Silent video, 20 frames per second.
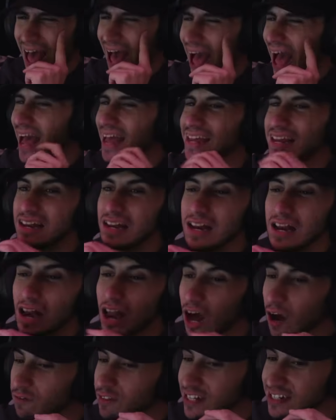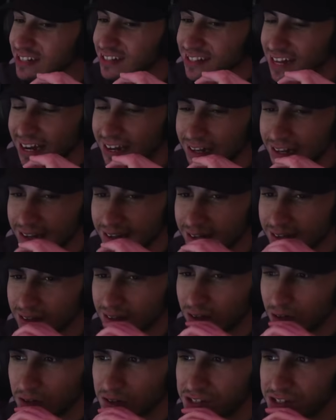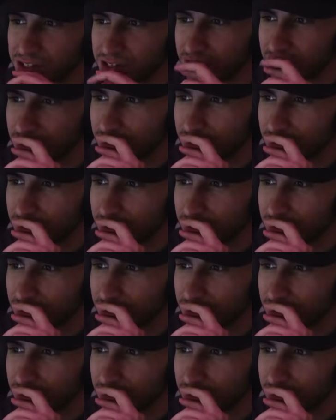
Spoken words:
I love the styling also.